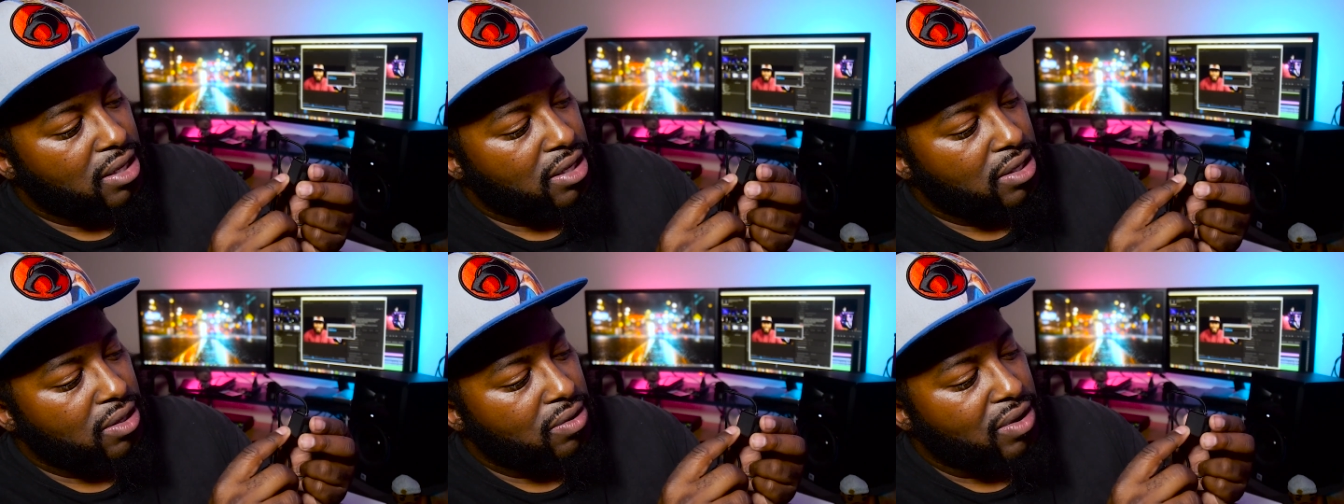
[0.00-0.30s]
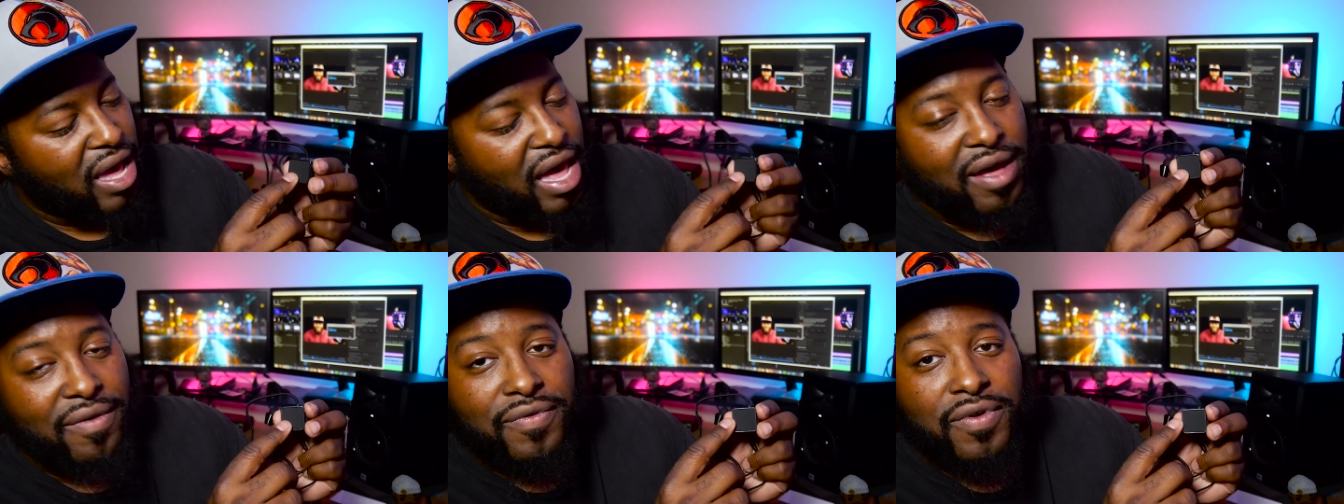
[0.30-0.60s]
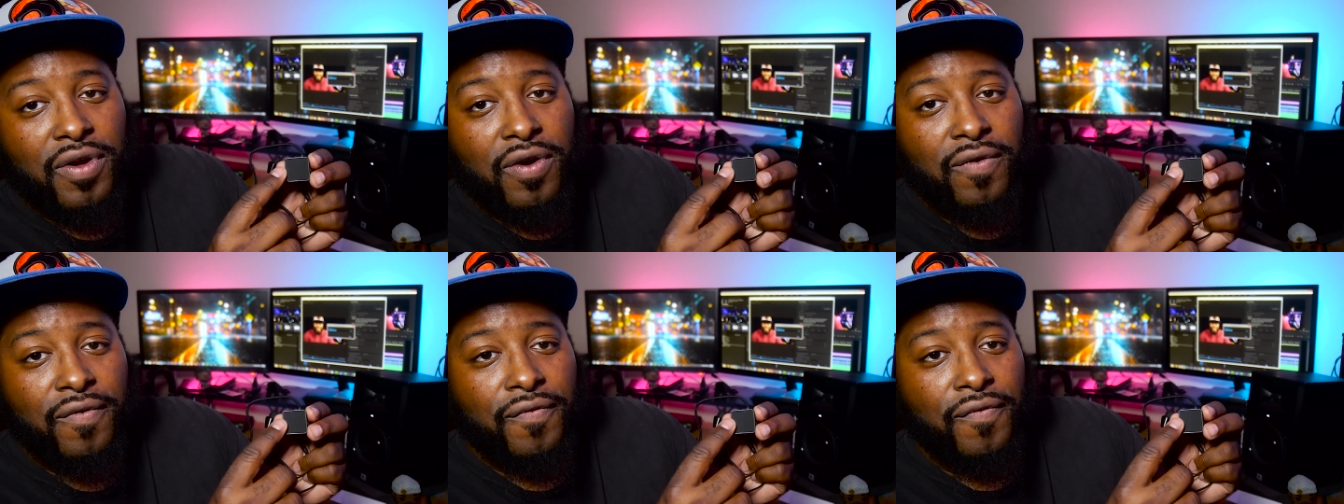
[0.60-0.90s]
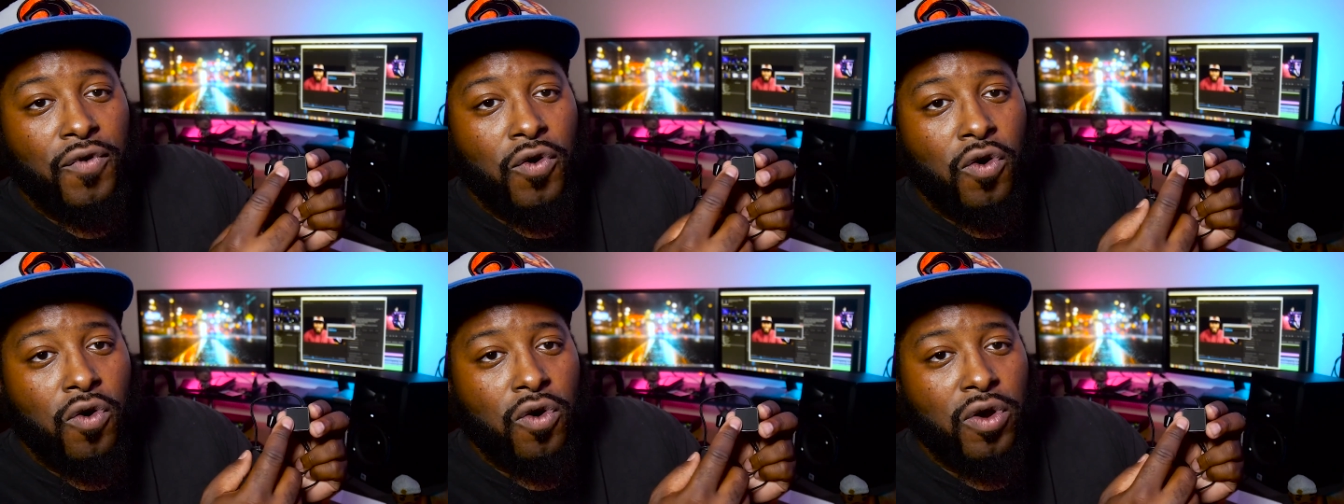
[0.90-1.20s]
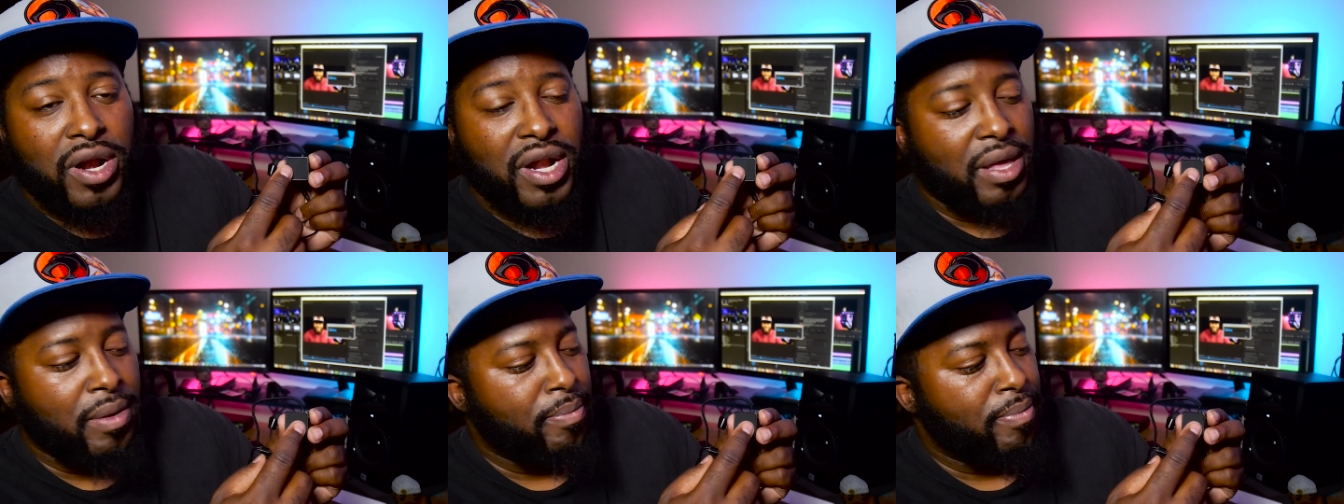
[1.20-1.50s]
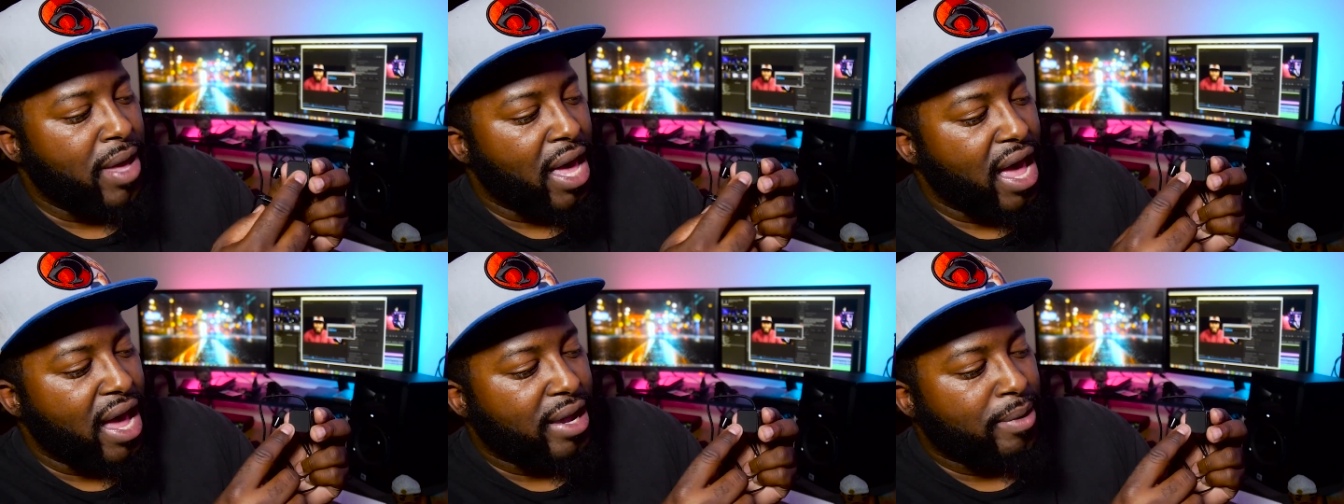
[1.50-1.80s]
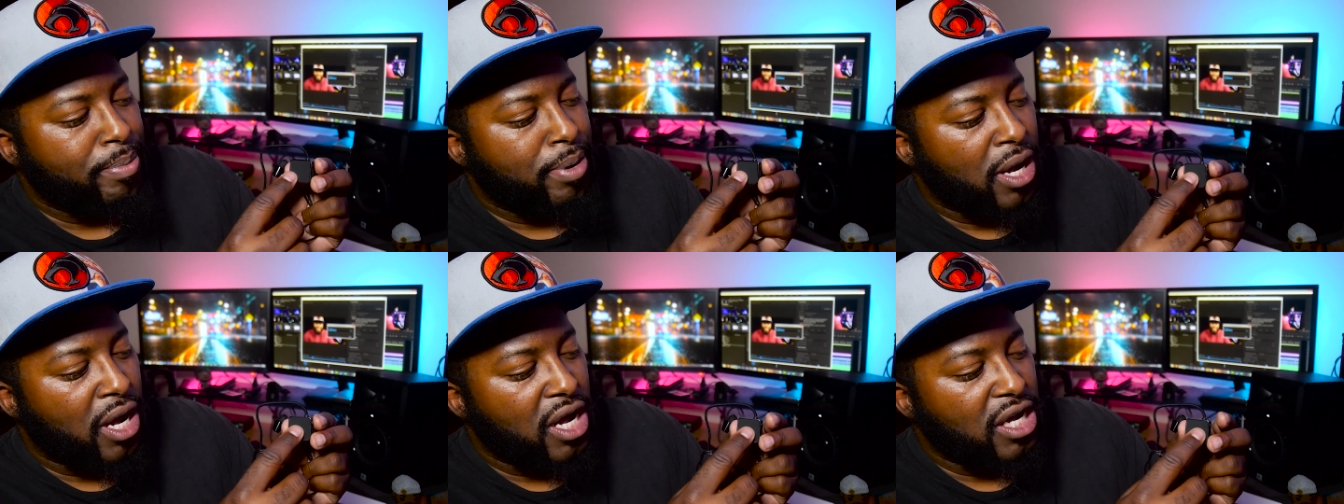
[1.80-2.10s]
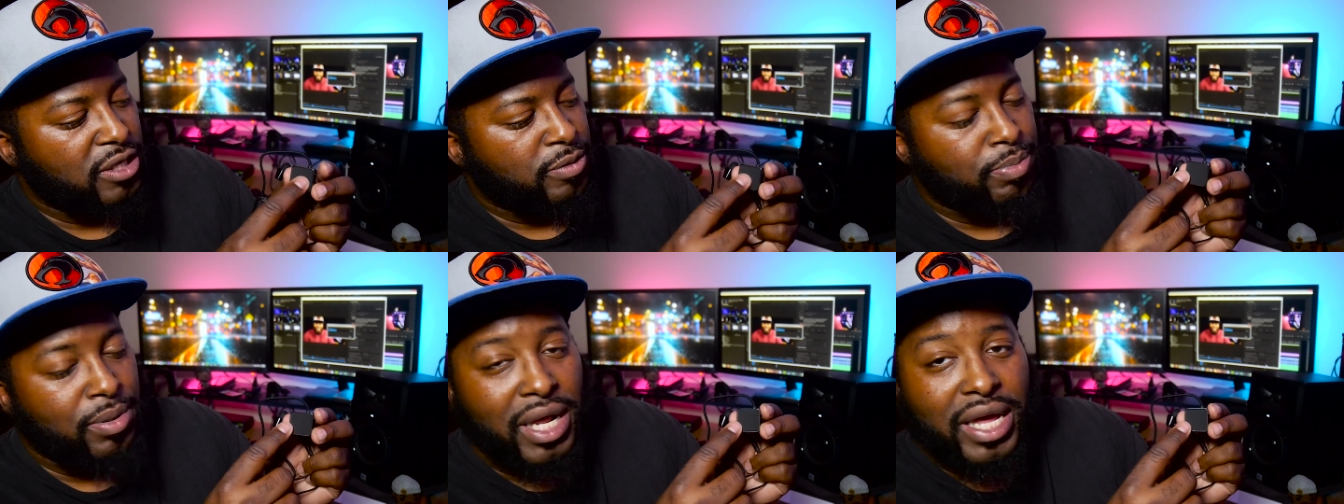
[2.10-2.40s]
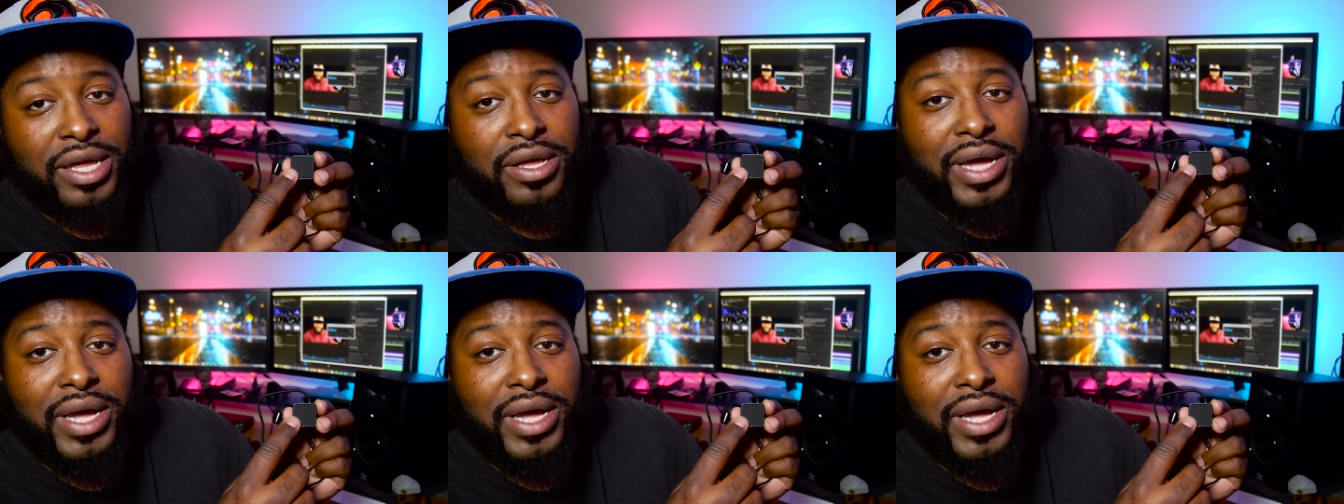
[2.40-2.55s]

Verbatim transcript: you have your forward and back pause play.